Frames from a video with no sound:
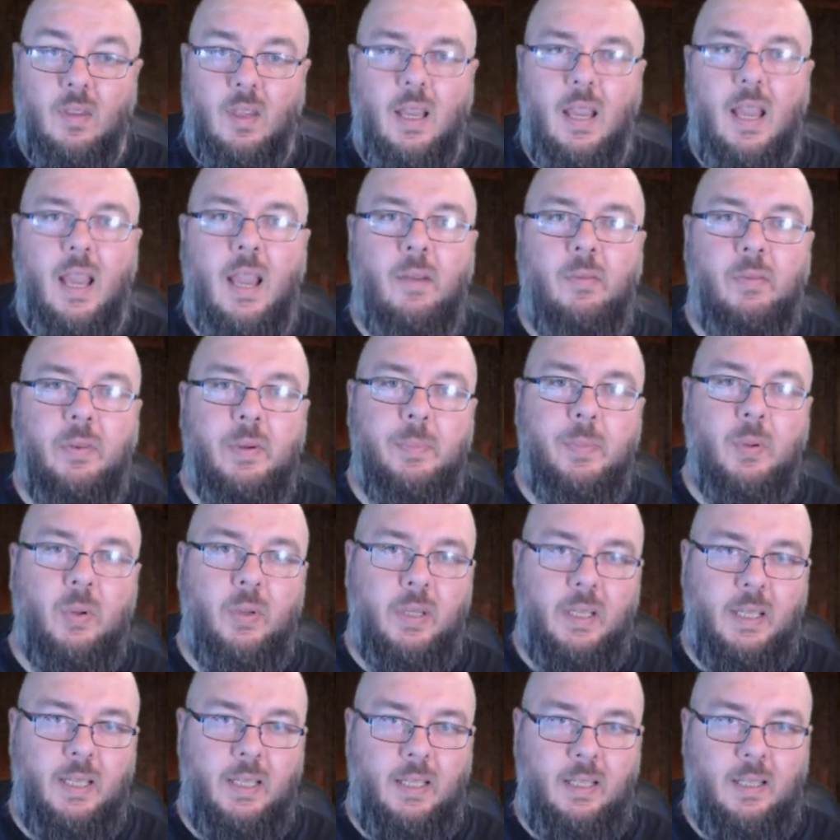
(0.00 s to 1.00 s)

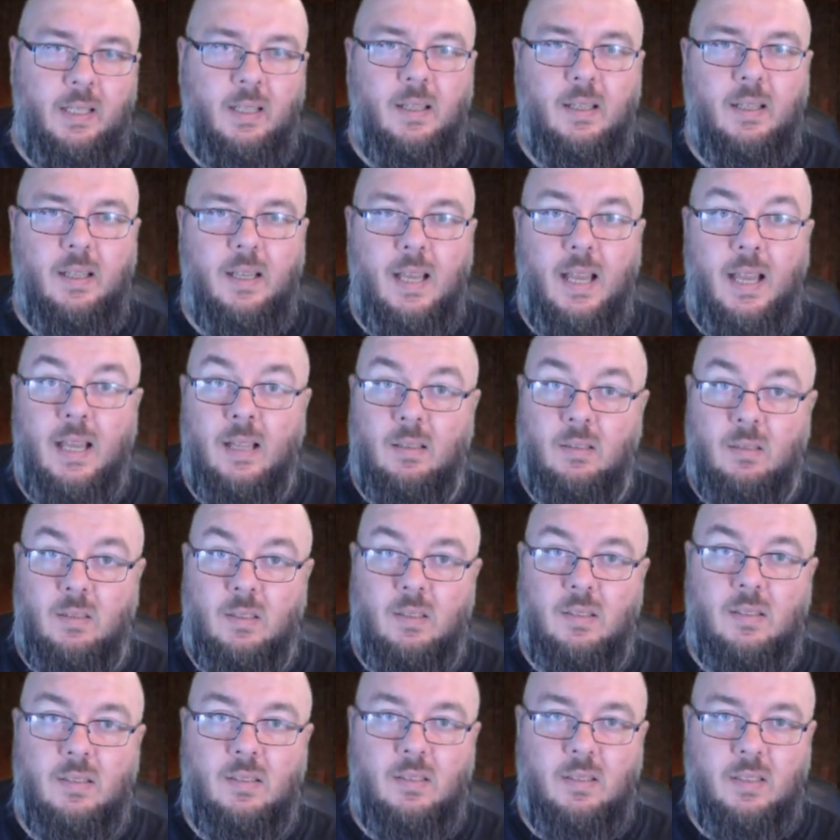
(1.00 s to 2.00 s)
everybody
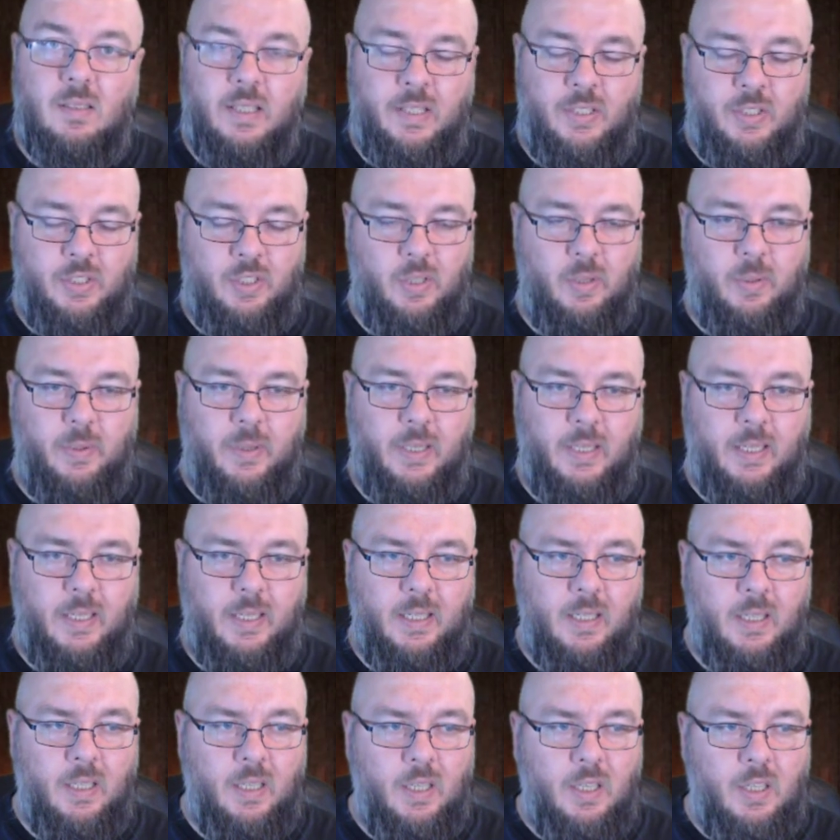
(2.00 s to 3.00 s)
else is doing
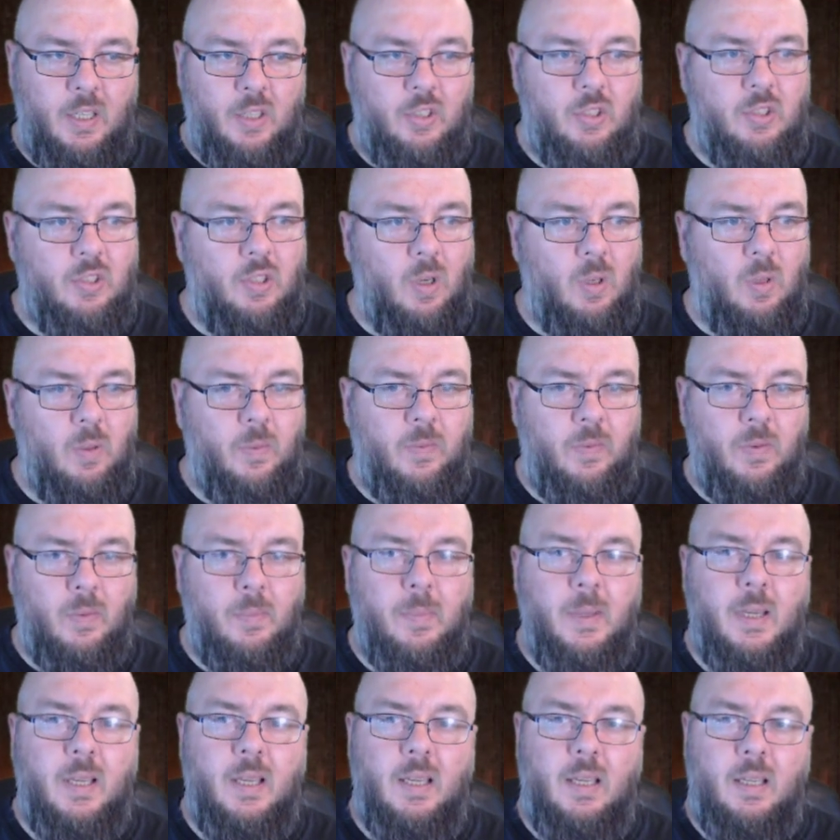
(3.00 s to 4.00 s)
it. So for
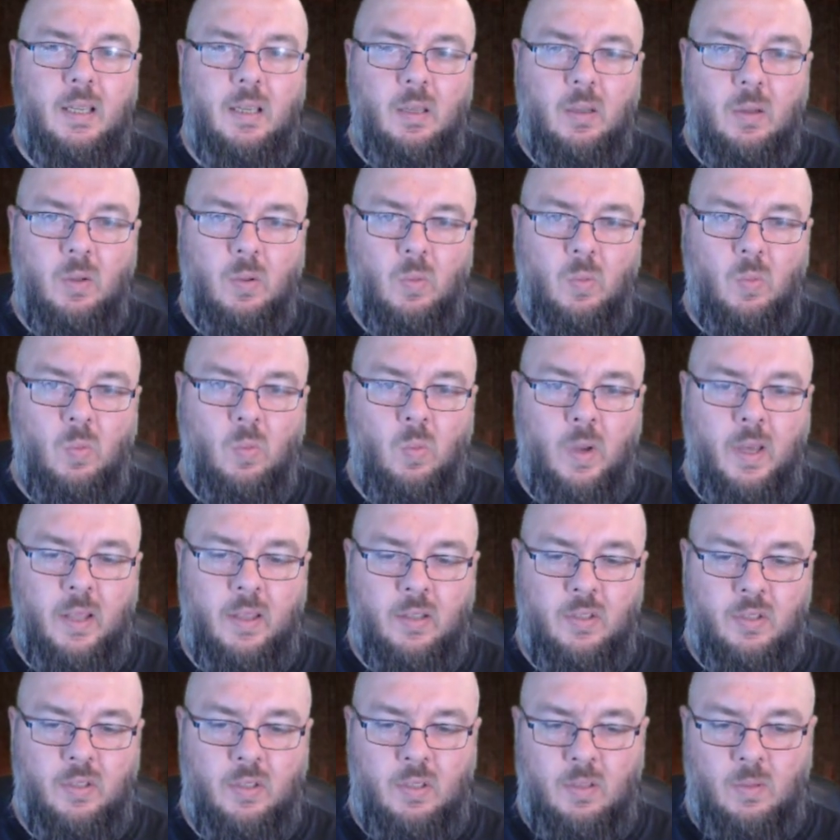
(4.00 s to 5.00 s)
me, where
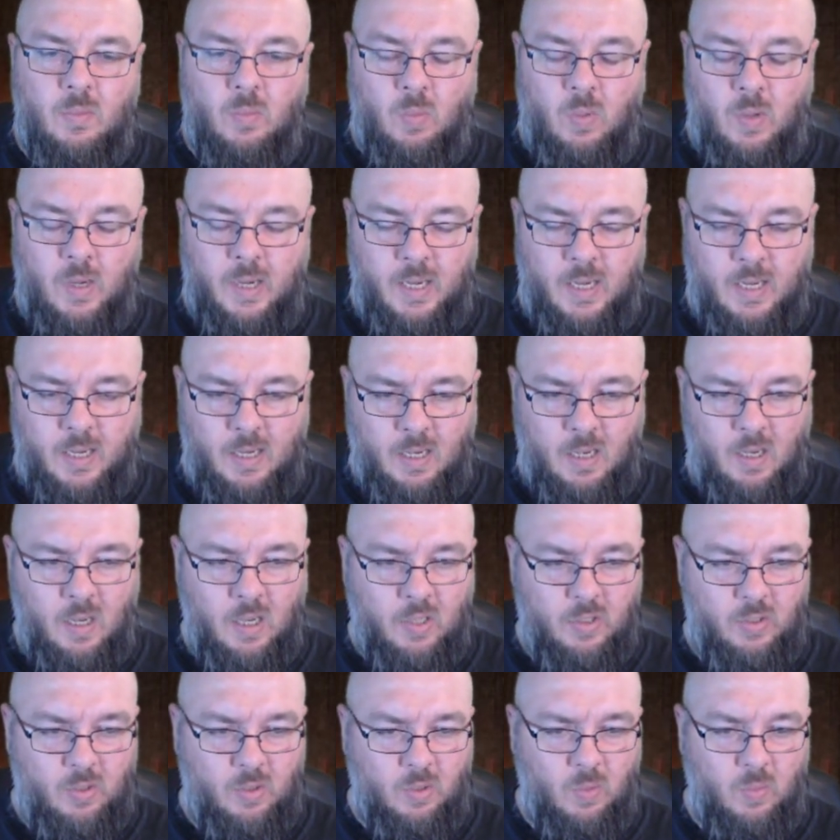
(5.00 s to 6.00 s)
the where
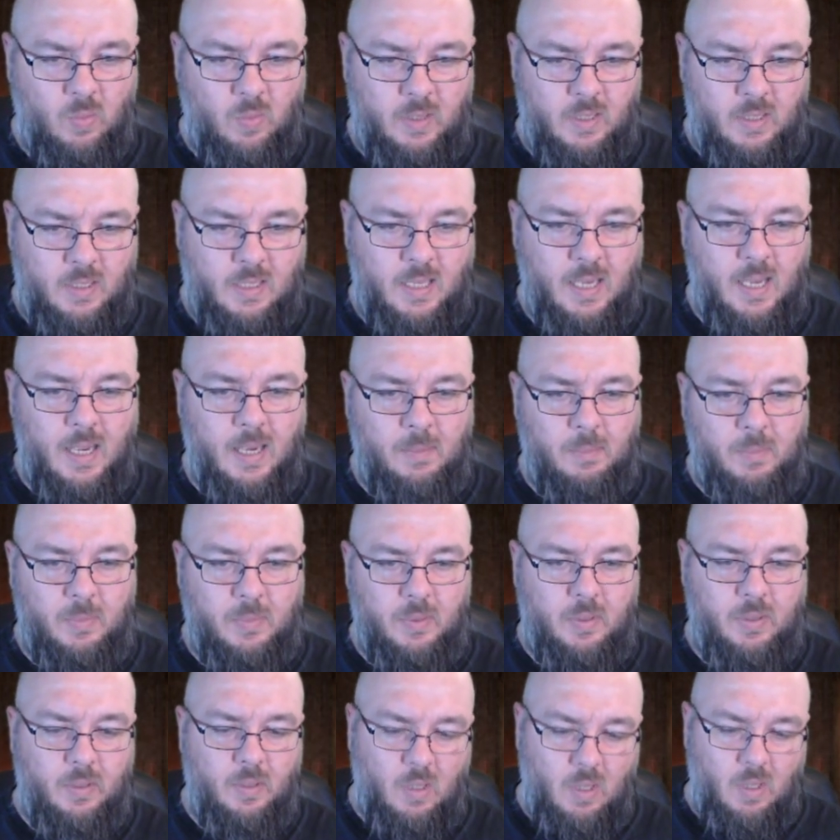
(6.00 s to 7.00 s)
Hurst Hall is
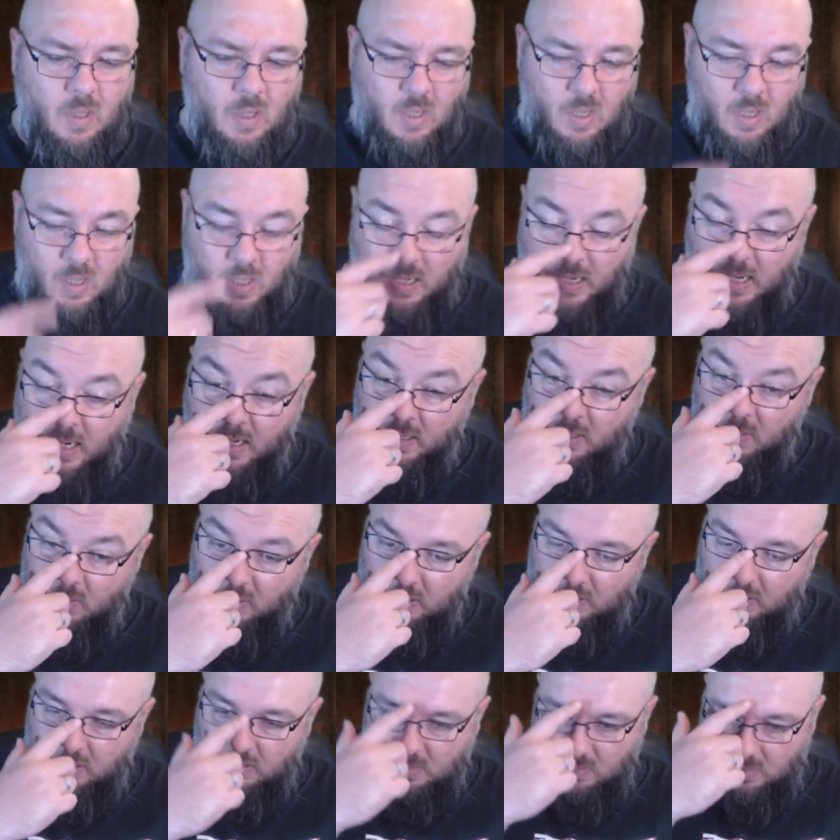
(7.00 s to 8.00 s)
camped, and
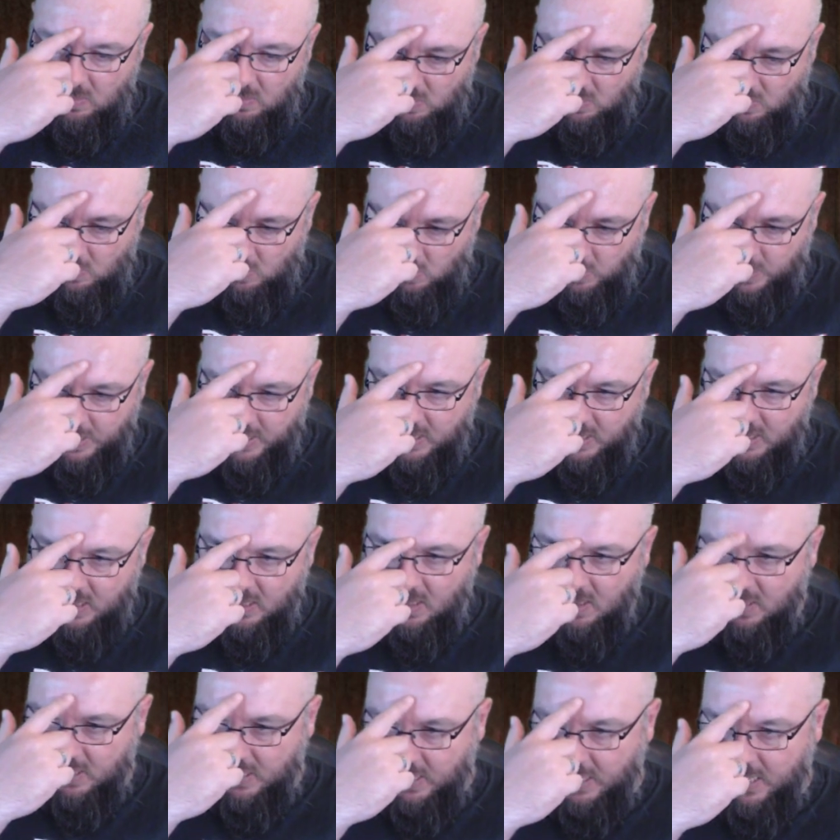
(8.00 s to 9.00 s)
we
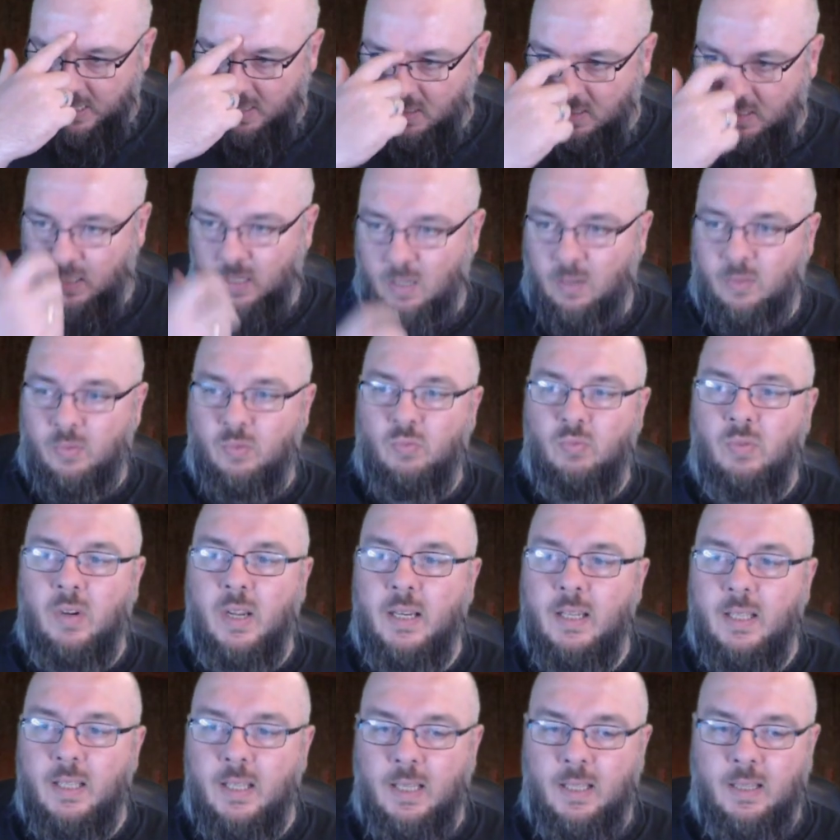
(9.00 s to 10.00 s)
start to get ourselves
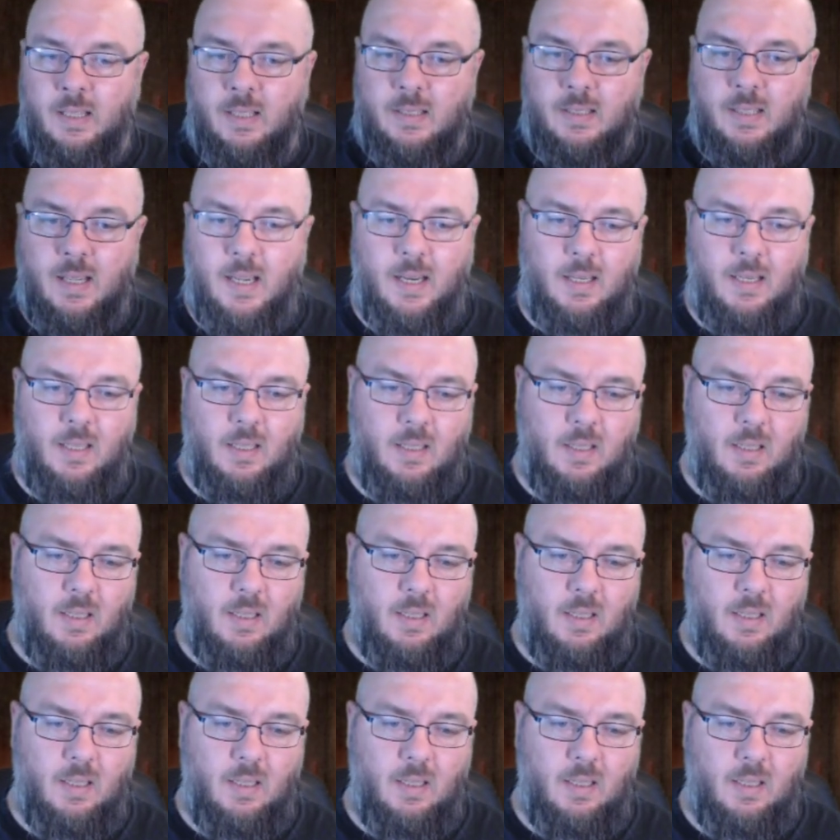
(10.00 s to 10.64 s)
ready in the tent,